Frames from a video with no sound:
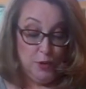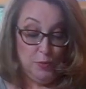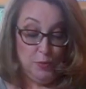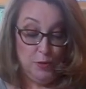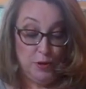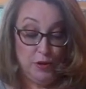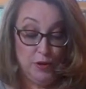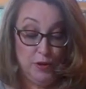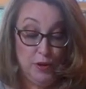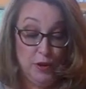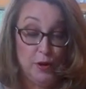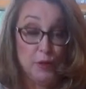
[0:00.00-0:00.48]

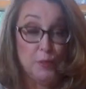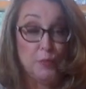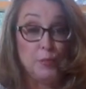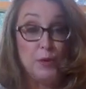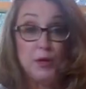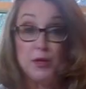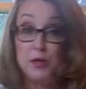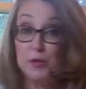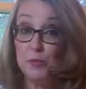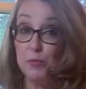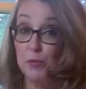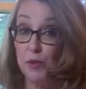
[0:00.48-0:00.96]
put another
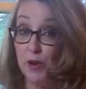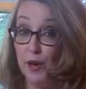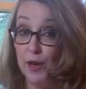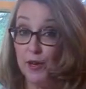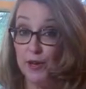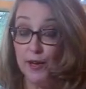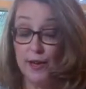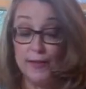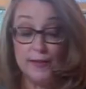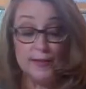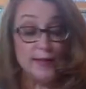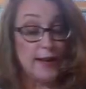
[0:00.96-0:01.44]
piece of
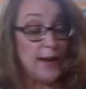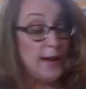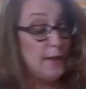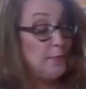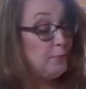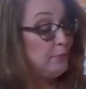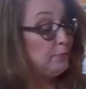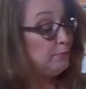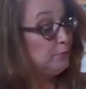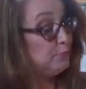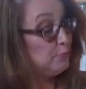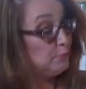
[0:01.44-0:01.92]
bread on
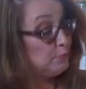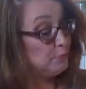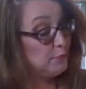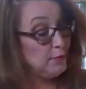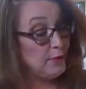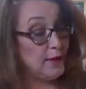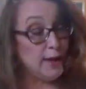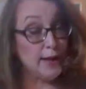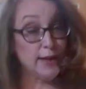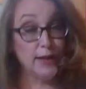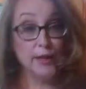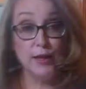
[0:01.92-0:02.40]
top,
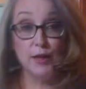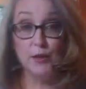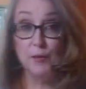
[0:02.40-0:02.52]
like